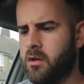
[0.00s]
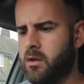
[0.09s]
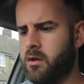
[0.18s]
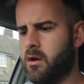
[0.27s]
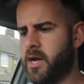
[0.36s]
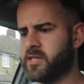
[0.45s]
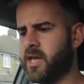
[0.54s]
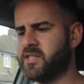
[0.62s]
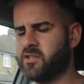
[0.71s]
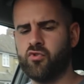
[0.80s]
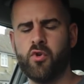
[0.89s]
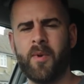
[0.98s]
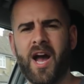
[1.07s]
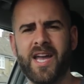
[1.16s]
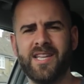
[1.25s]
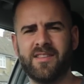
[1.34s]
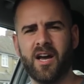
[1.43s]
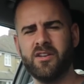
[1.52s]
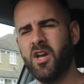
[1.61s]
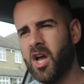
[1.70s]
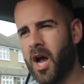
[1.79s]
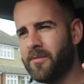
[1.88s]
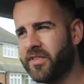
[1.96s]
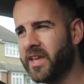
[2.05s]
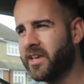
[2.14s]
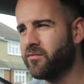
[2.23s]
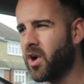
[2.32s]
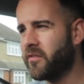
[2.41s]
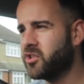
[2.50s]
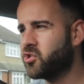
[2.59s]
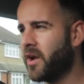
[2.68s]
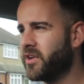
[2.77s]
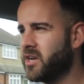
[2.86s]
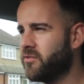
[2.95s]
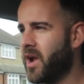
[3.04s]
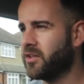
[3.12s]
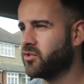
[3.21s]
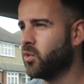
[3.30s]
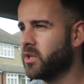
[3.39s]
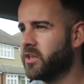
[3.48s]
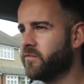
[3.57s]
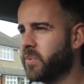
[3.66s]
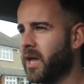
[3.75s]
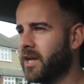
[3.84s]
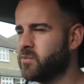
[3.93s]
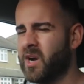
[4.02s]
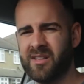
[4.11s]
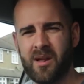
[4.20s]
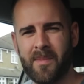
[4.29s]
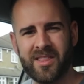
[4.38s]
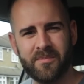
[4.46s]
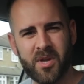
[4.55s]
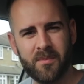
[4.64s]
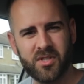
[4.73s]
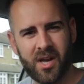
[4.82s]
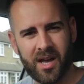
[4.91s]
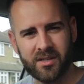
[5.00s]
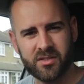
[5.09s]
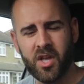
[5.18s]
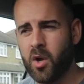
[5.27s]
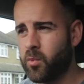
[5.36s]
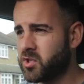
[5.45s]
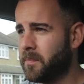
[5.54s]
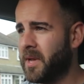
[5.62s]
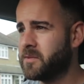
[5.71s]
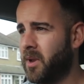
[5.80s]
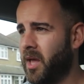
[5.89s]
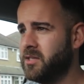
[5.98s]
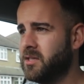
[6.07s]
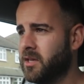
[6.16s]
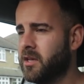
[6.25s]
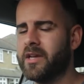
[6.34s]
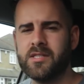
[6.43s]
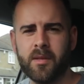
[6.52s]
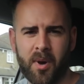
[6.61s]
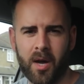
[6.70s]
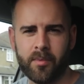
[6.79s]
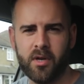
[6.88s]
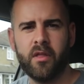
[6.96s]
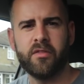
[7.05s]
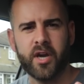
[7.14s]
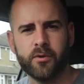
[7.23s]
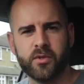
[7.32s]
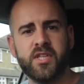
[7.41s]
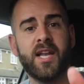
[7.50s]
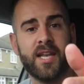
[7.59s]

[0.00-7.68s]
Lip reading: Alright, so that's Group A done. I'm thinking, rather than travelling around to all the different players, why don't I make them come to us? And what's the best place? It's the pub, the Oaks.